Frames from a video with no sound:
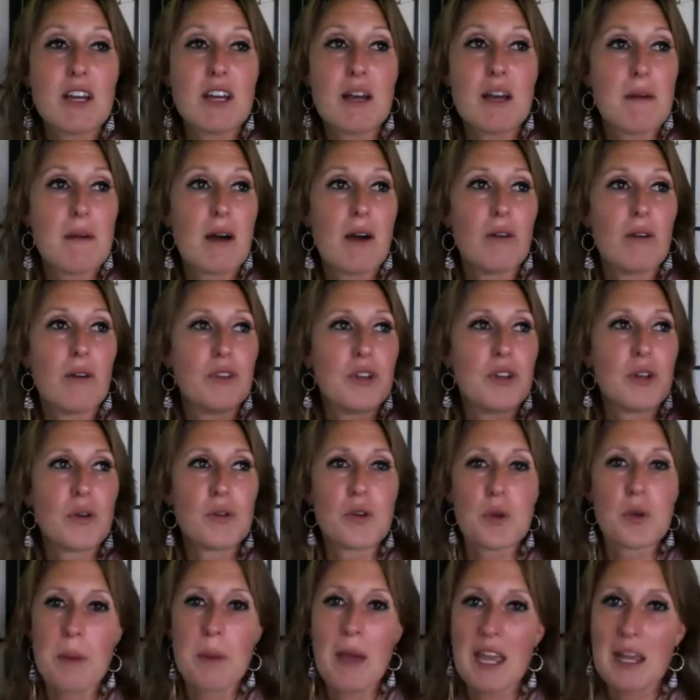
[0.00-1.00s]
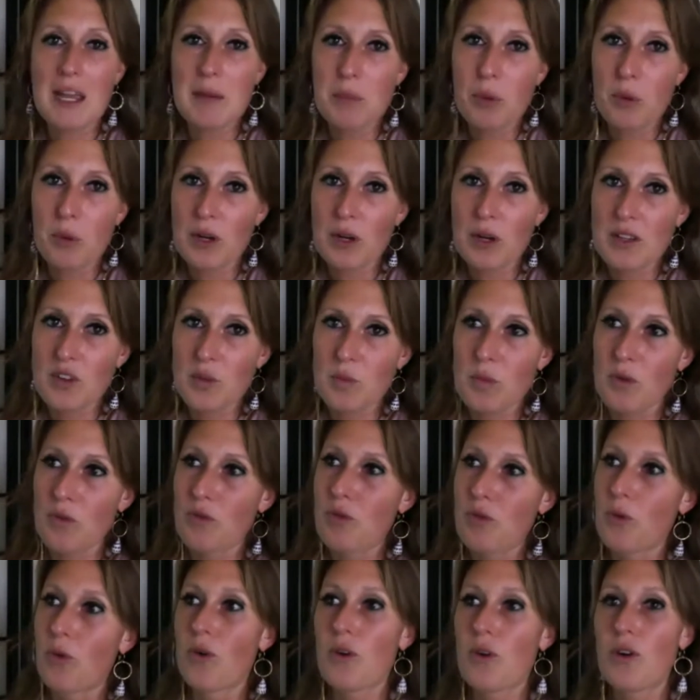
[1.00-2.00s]
about, you know, your pain points
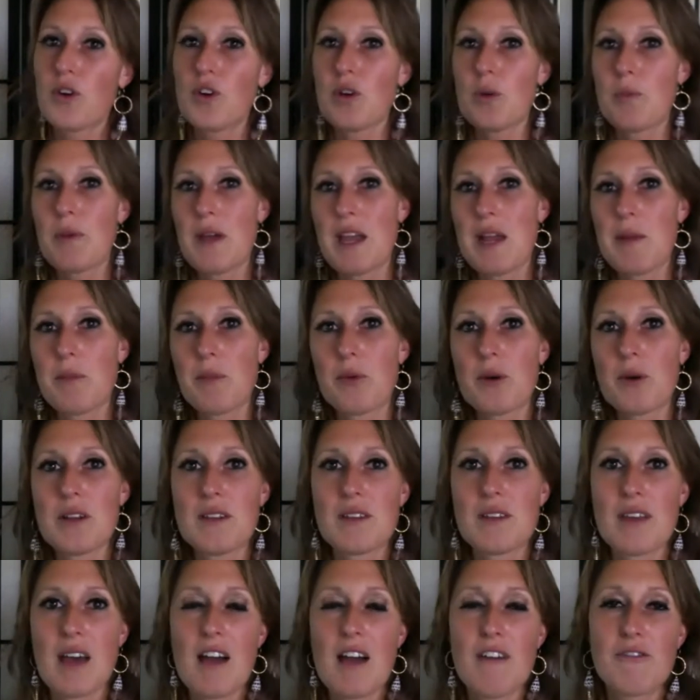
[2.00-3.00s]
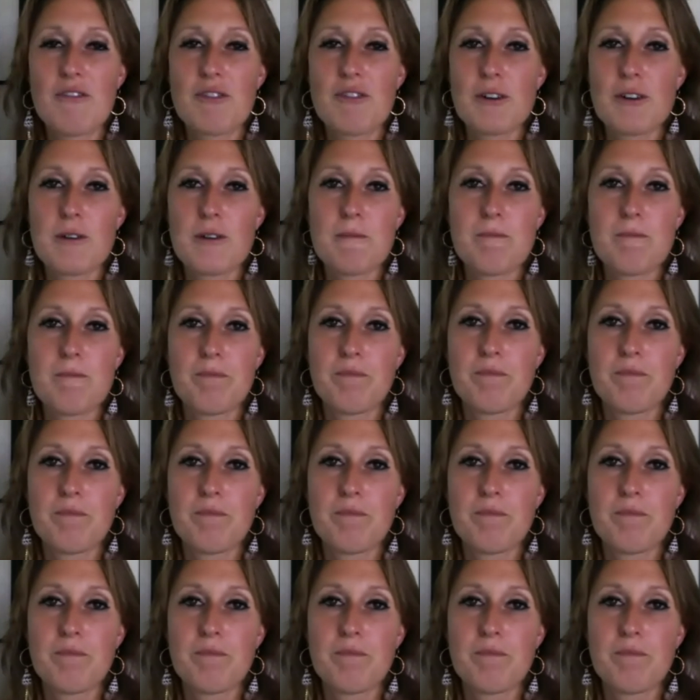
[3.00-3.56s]
before and your pain points after